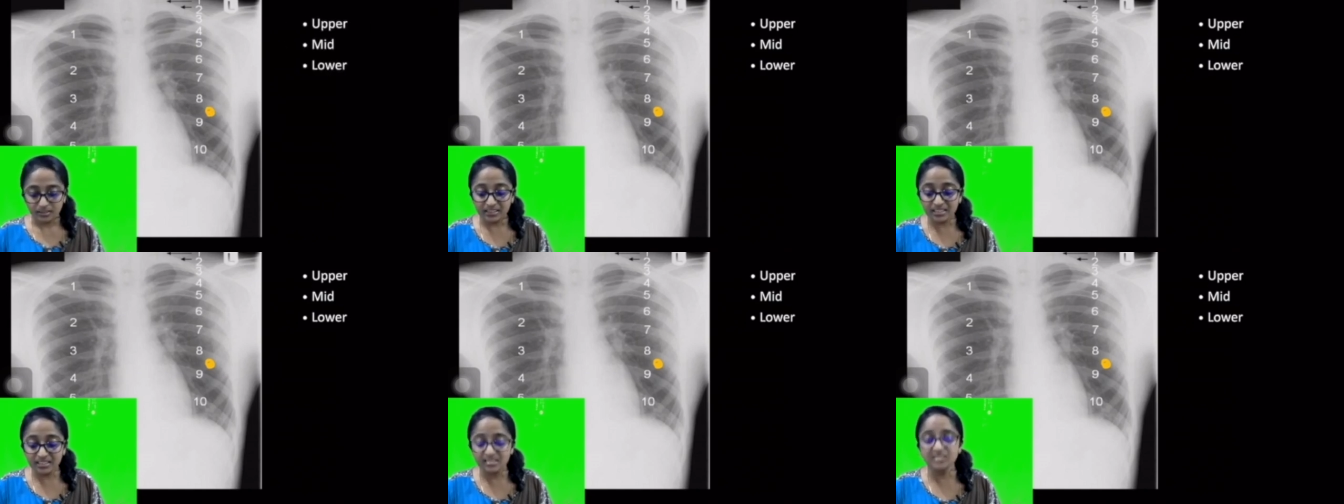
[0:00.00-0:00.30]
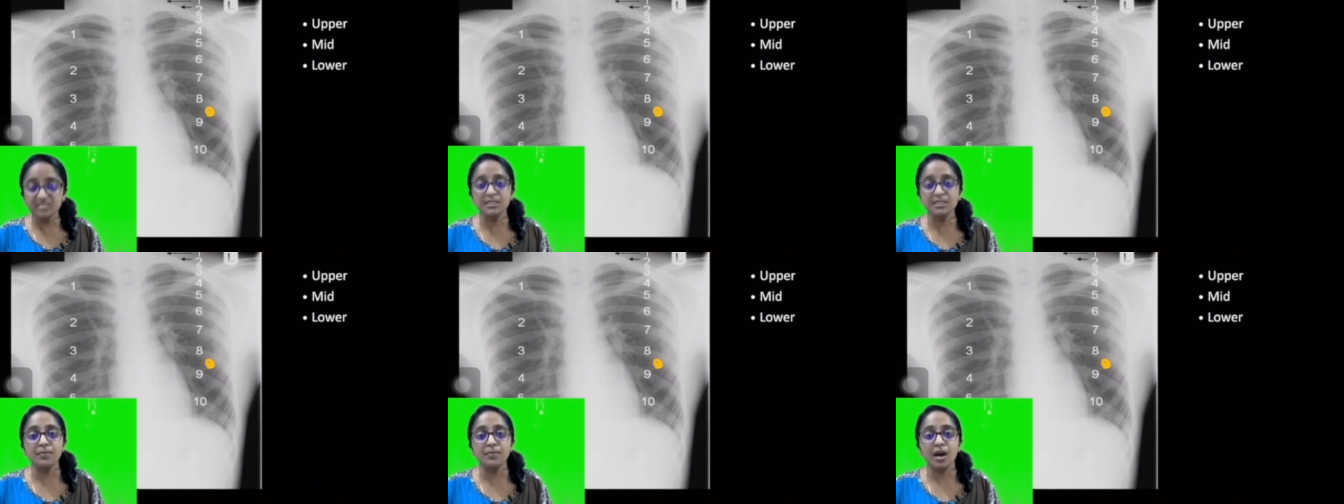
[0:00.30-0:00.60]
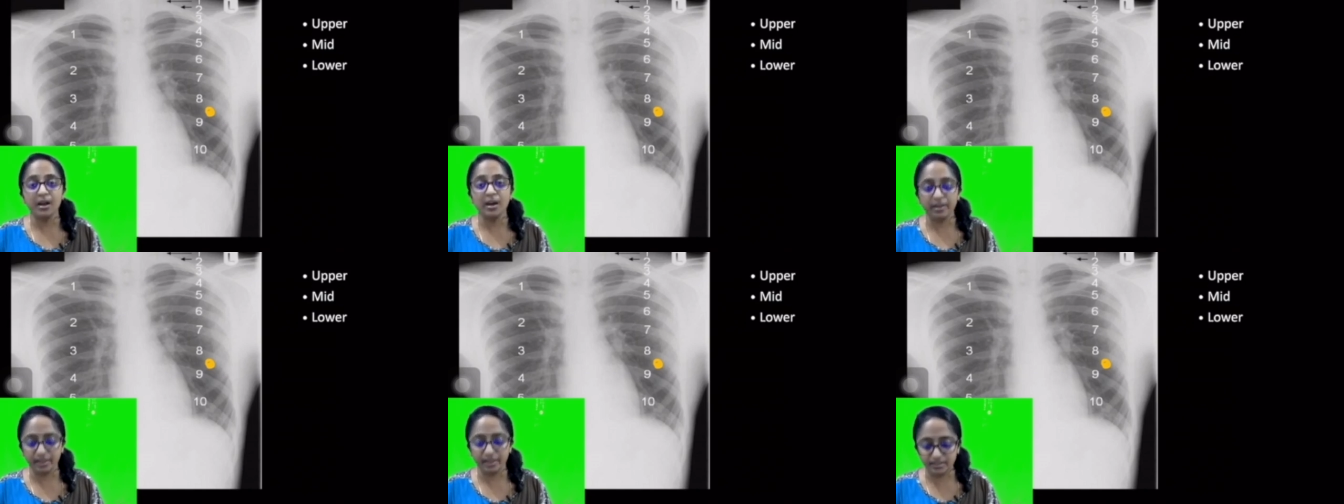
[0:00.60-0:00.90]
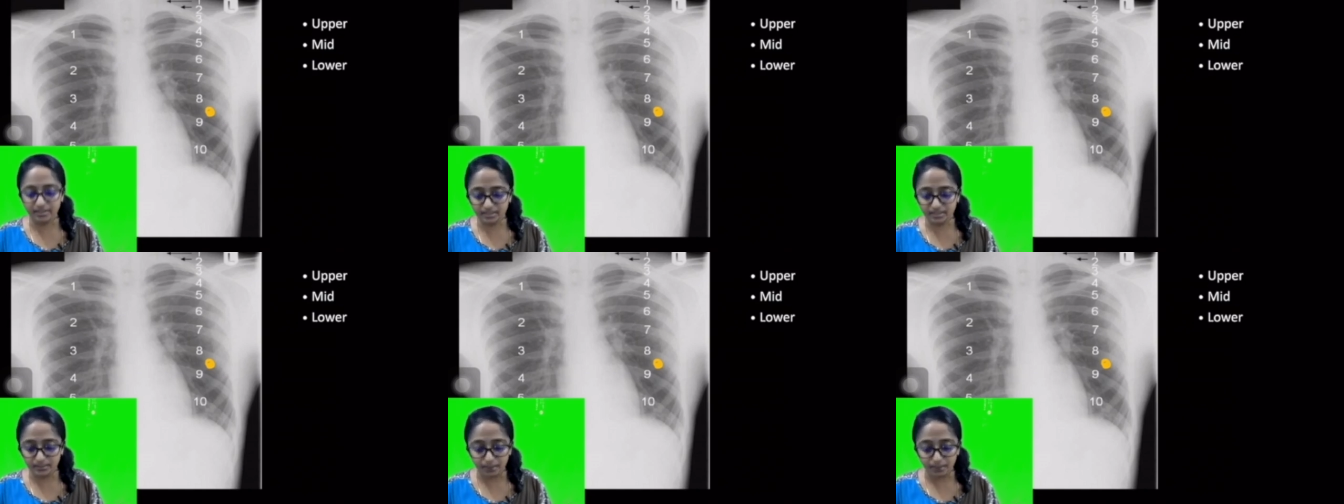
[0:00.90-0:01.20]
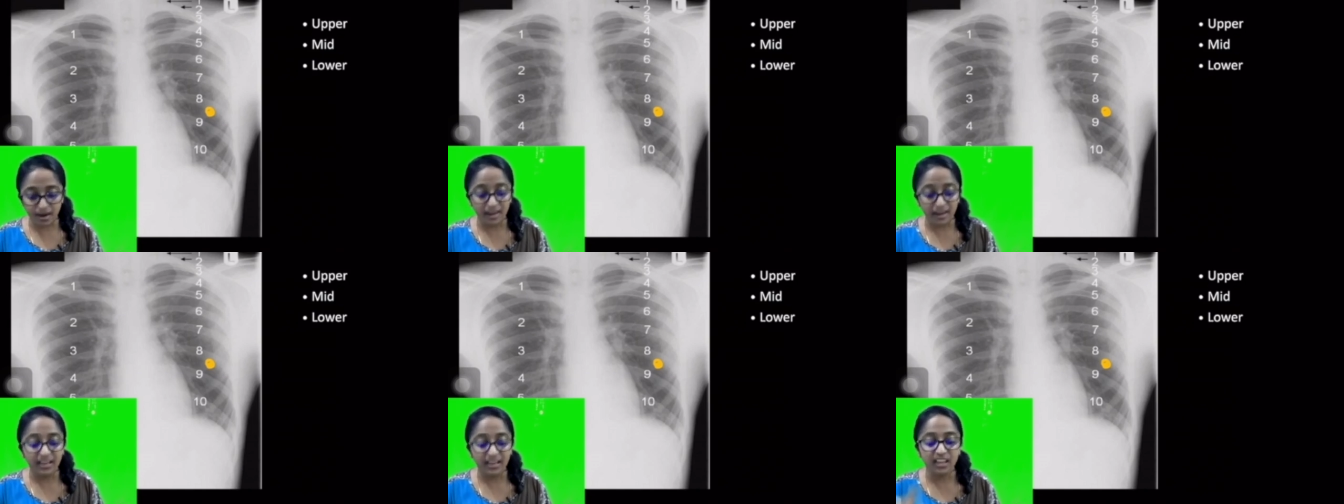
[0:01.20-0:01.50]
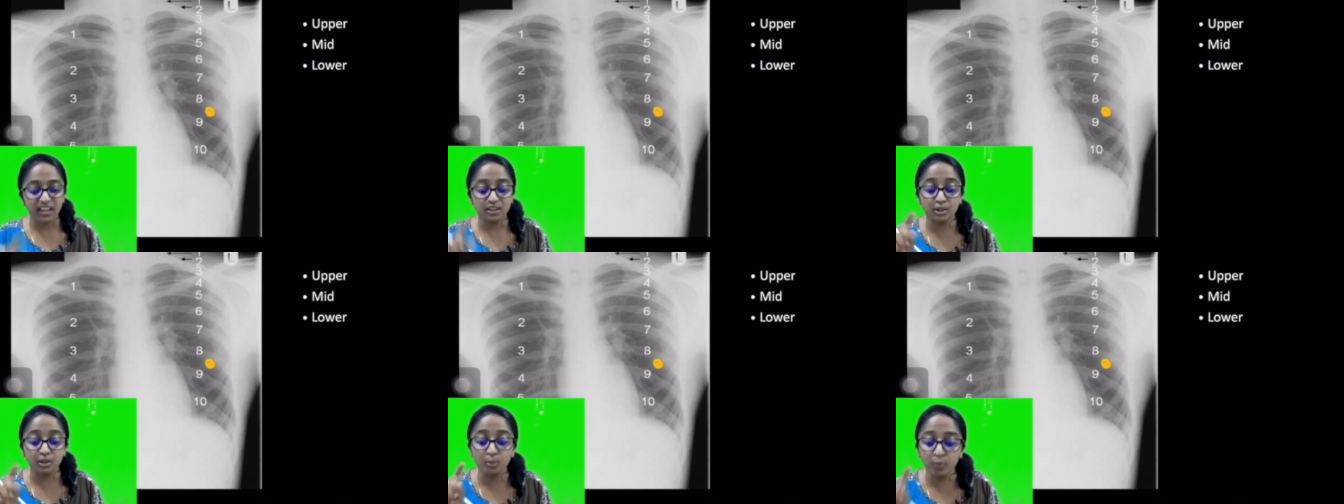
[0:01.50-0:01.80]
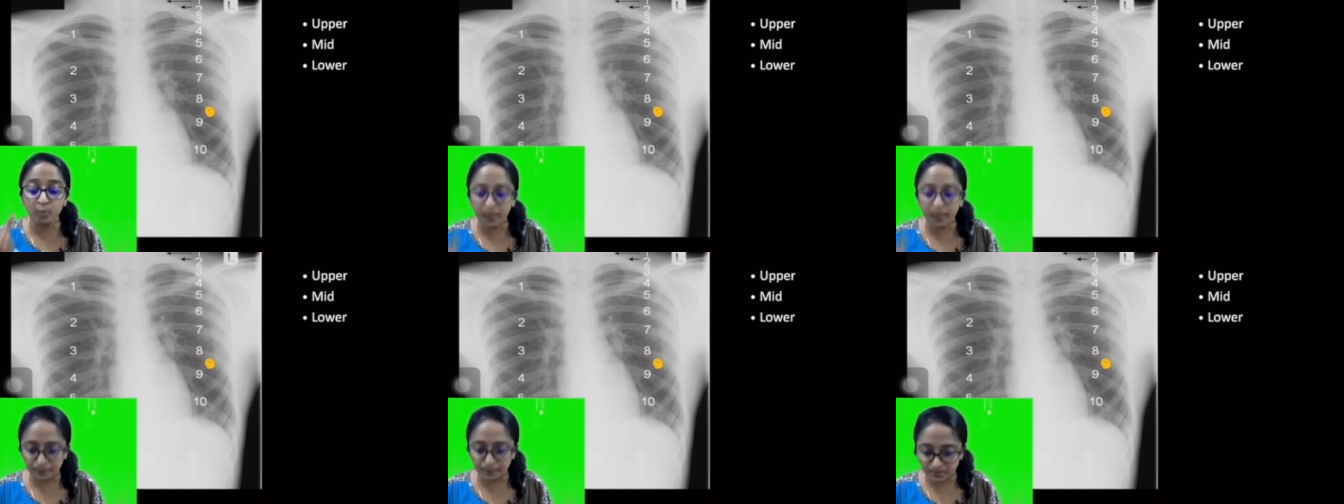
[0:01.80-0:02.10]
These are demarcated by the
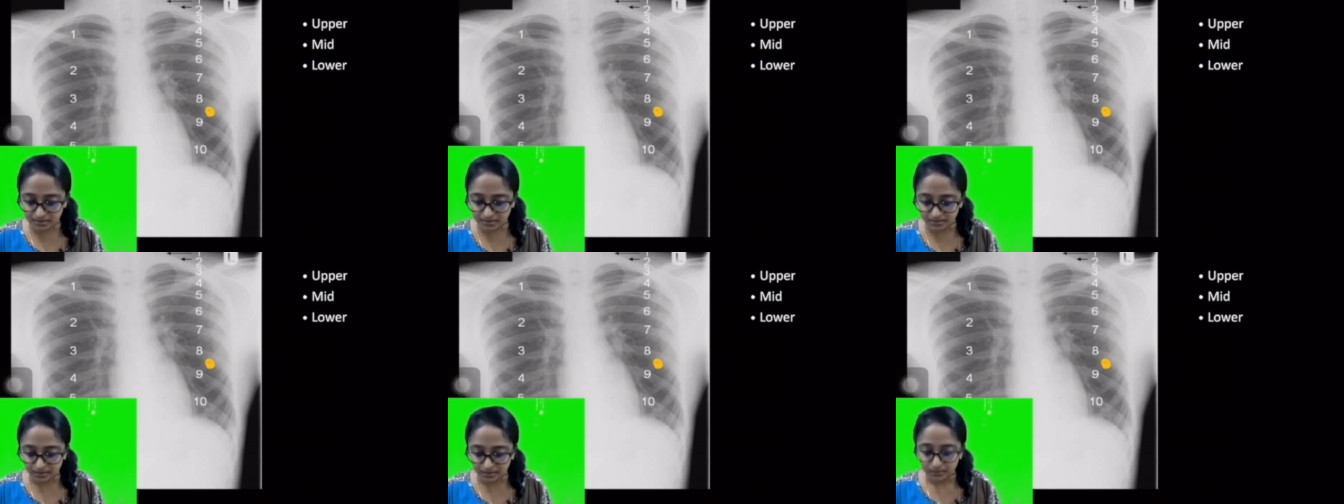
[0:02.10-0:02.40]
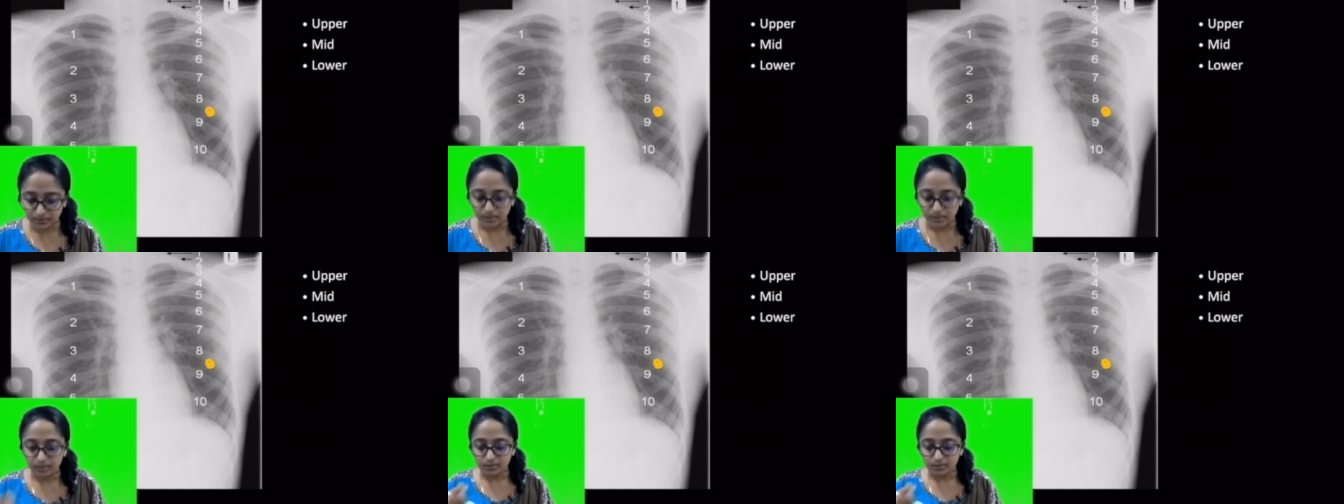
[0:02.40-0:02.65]
ribs.